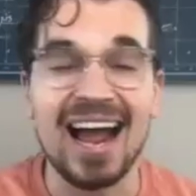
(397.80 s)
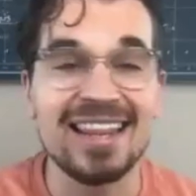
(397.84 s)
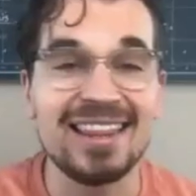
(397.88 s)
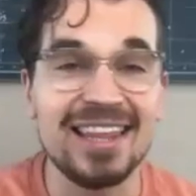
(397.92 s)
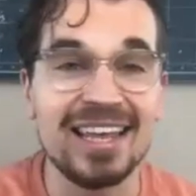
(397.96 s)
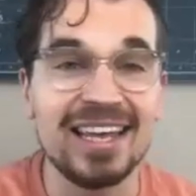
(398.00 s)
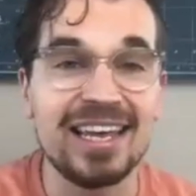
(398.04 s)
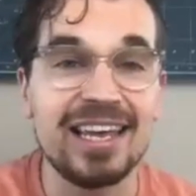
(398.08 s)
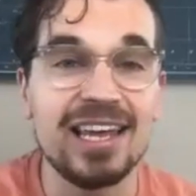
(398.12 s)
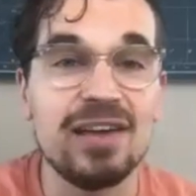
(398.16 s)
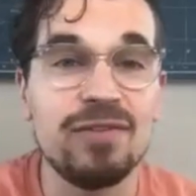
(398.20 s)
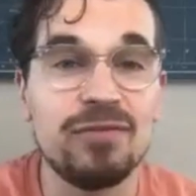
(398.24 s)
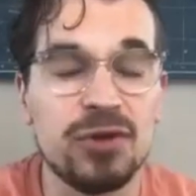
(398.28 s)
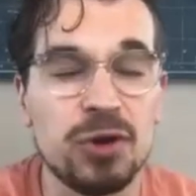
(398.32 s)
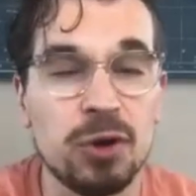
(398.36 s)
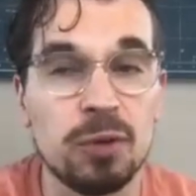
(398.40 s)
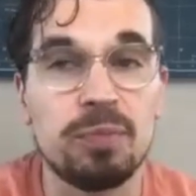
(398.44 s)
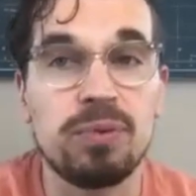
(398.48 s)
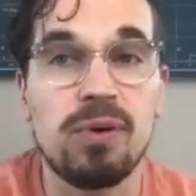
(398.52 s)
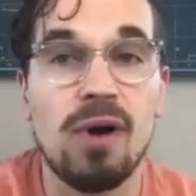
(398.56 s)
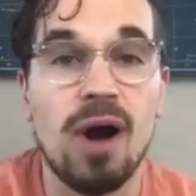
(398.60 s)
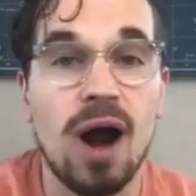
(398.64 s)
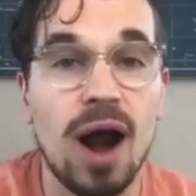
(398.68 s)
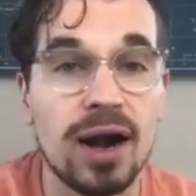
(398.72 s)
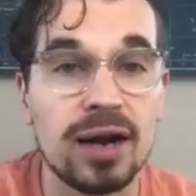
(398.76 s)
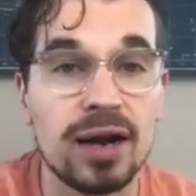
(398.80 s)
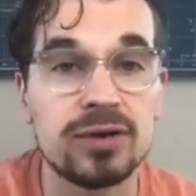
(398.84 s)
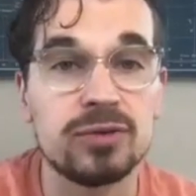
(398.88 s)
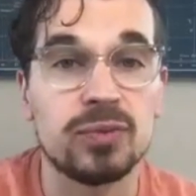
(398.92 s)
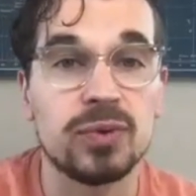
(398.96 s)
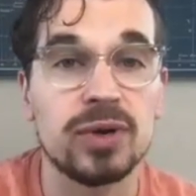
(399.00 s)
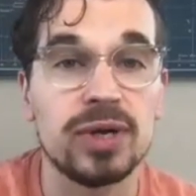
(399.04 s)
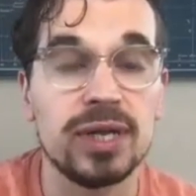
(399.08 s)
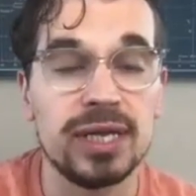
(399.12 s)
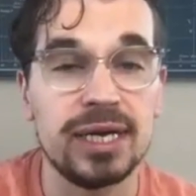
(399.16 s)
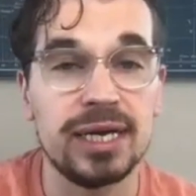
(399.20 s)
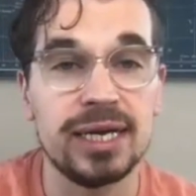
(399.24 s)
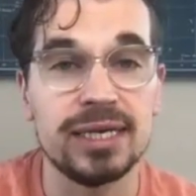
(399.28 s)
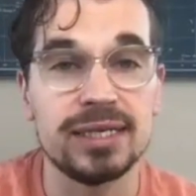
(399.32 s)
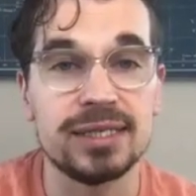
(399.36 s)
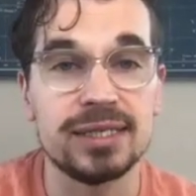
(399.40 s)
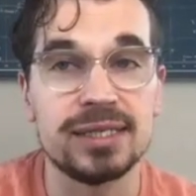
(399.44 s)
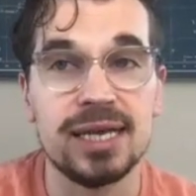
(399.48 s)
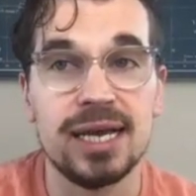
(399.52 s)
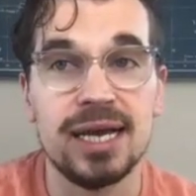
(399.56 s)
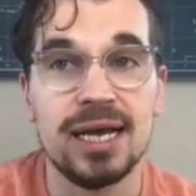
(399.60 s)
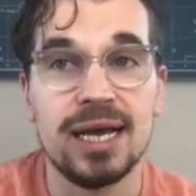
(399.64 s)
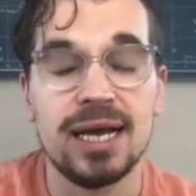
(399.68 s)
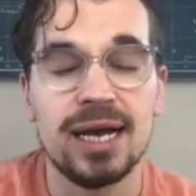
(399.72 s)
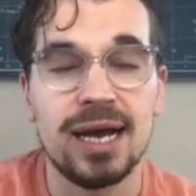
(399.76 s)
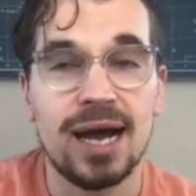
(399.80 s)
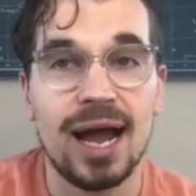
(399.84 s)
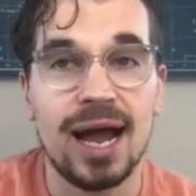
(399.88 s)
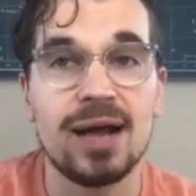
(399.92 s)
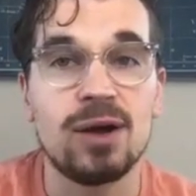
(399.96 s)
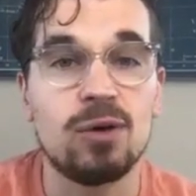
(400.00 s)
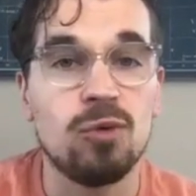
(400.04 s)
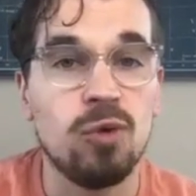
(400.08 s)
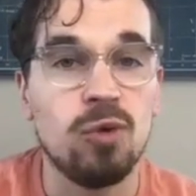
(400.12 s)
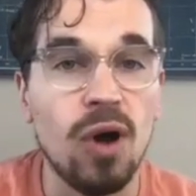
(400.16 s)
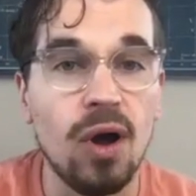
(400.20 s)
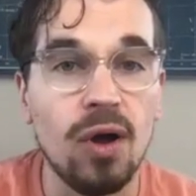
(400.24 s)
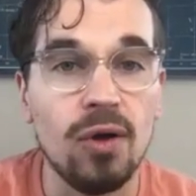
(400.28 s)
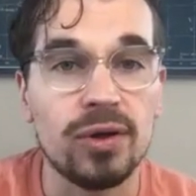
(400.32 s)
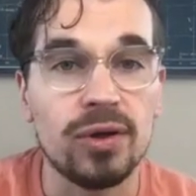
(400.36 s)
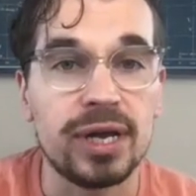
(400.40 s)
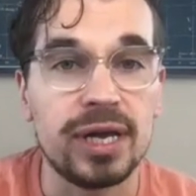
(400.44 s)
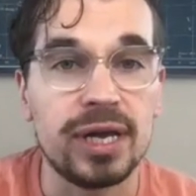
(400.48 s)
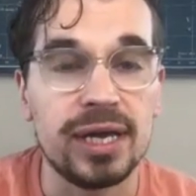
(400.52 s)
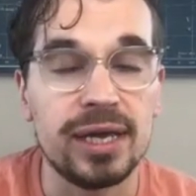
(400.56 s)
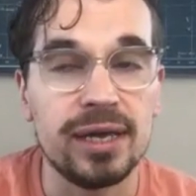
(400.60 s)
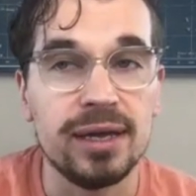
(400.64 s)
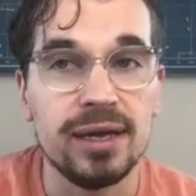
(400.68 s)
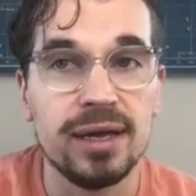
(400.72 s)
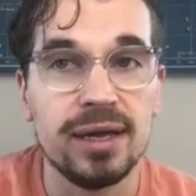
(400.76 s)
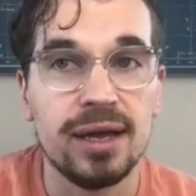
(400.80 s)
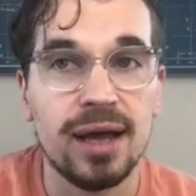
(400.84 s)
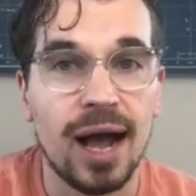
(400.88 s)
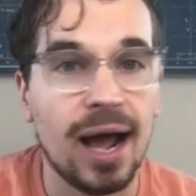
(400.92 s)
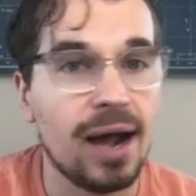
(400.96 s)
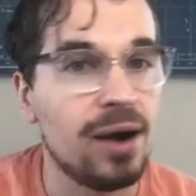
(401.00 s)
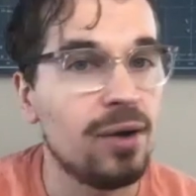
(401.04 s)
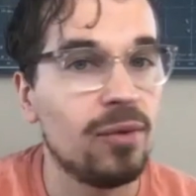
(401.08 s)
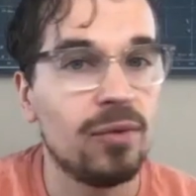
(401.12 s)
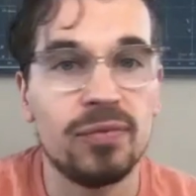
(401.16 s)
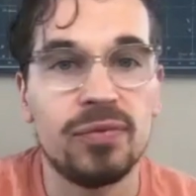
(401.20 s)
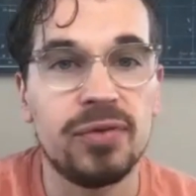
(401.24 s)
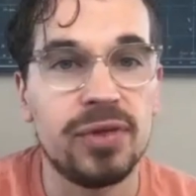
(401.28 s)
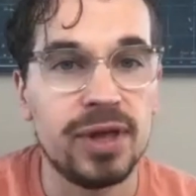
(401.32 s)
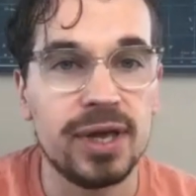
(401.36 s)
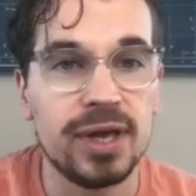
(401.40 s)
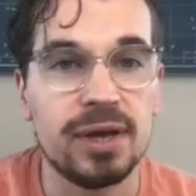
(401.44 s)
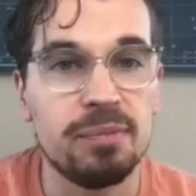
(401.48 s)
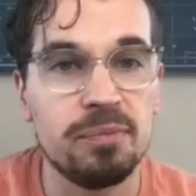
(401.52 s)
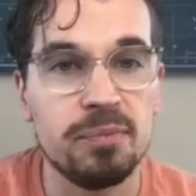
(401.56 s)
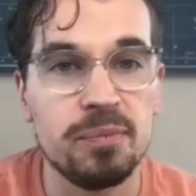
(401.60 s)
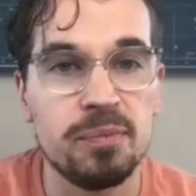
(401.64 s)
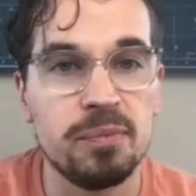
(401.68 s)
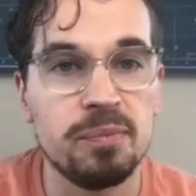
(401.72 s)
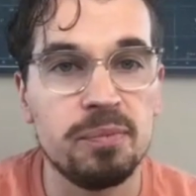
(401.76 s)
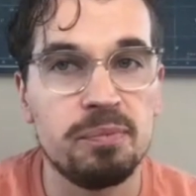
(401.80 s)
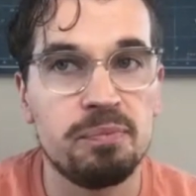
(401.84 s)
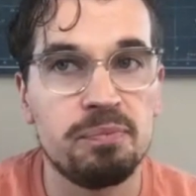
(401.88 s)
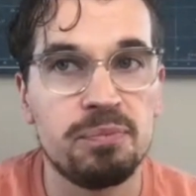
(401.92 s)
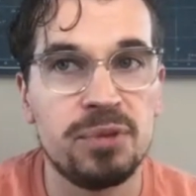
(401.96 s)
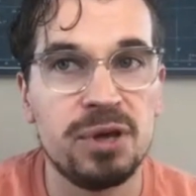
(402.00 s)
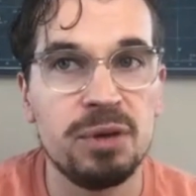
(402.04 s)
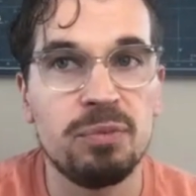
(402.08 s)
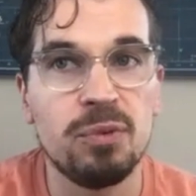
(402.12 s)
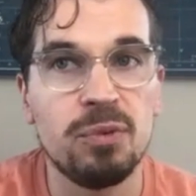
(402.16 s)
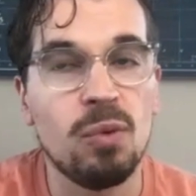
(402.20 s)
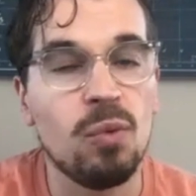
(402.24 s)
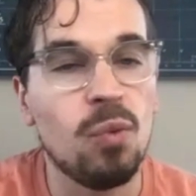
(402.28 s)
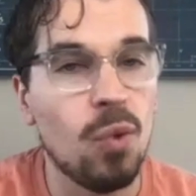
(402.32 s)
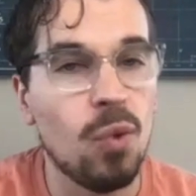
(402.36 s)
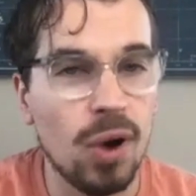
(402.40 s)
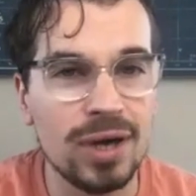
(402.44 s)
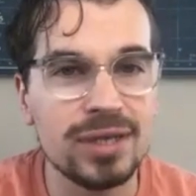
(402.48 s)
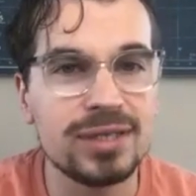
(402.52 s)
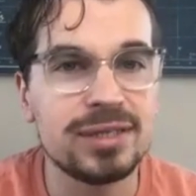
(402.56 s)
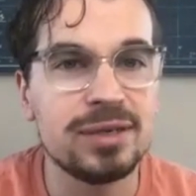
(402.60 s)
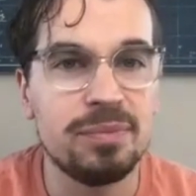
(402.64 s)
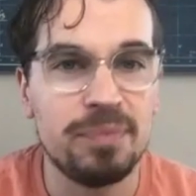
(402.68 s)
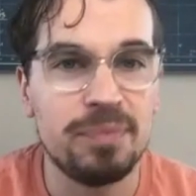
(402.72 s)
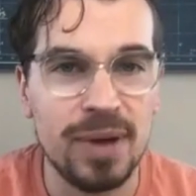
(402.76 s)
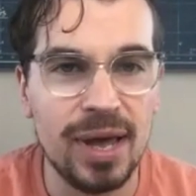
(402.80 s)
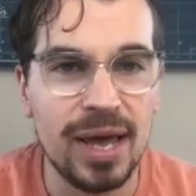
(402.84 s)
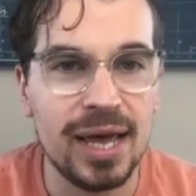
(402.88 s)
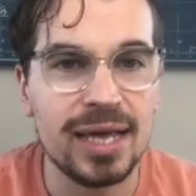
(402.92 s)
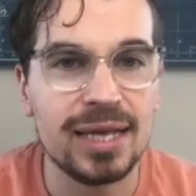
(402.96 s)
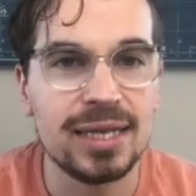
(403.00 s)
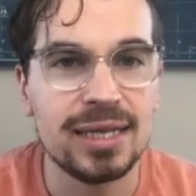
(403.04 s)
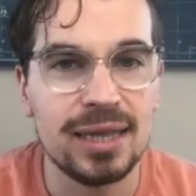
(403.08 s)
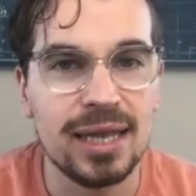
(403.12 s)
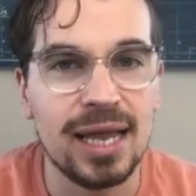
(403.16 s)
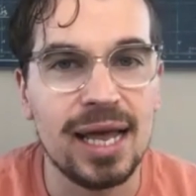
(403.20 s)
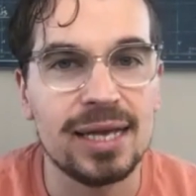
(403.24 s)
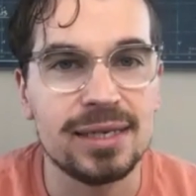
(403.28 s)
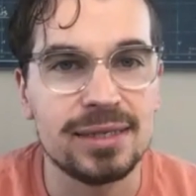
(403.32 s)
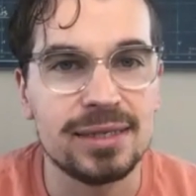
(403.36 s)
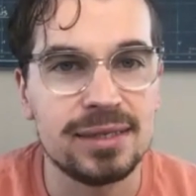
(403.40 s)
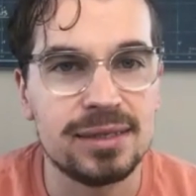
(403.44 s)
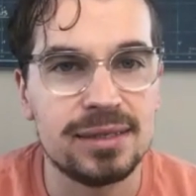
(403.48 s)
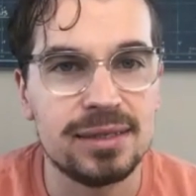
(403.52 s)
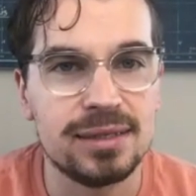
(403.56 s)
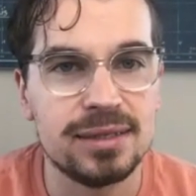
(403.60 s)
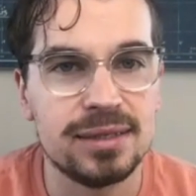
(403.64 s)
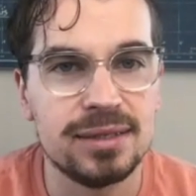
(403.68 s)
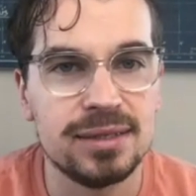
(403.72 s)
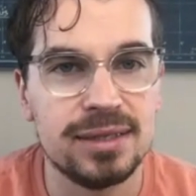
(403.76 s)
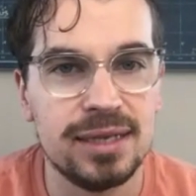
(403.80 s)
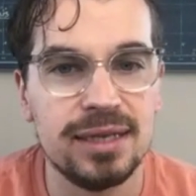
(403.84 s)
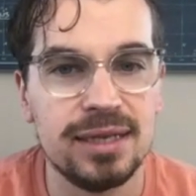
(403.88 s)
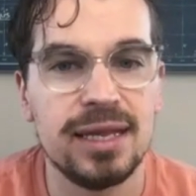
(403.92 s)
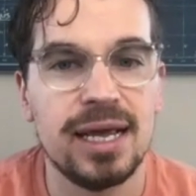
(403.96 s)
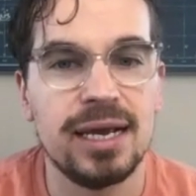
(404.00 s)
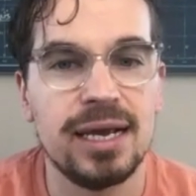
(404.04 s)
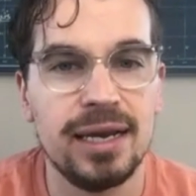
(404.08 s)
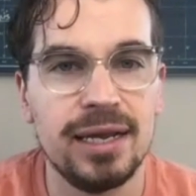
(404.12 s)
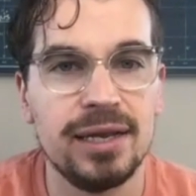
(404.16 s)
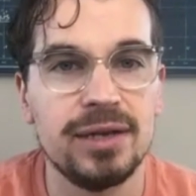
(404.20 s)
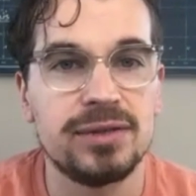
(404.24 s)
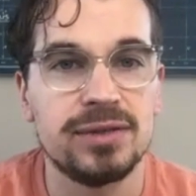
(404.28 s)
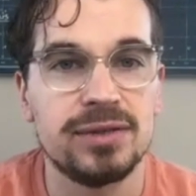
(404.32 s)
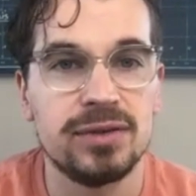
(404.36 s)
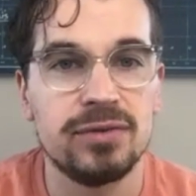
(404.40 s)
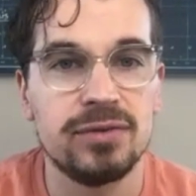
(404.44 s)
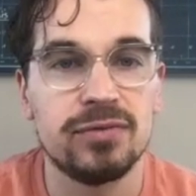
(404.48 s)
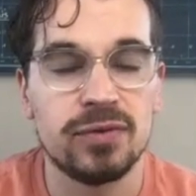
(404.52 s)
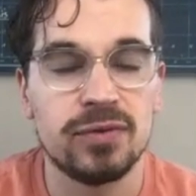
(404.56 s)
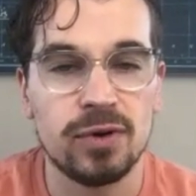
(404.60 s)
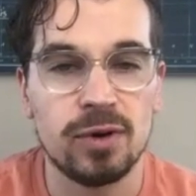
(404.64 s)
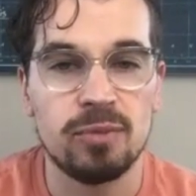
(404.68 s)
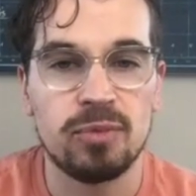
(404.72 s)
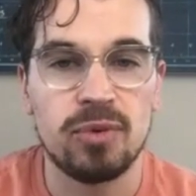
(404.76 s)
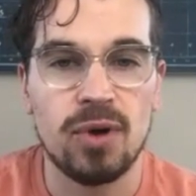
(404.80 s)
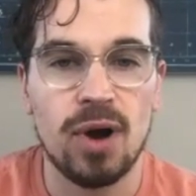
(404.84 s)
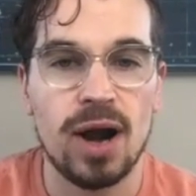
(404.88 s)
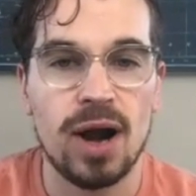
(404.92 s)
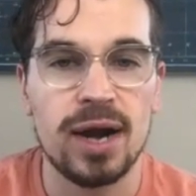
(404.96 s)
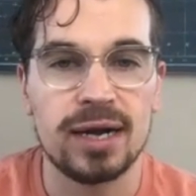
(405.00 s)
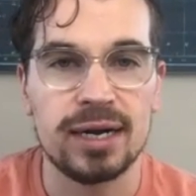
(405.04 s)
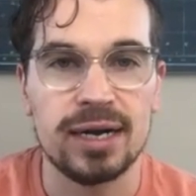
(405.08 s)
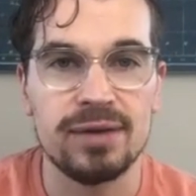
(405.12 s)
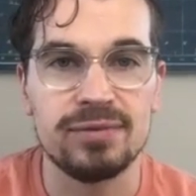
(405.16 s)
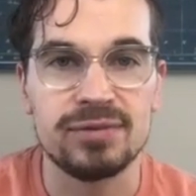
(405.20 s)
think if your product really is high quality, I don't think people want to pay less than they need to for a product.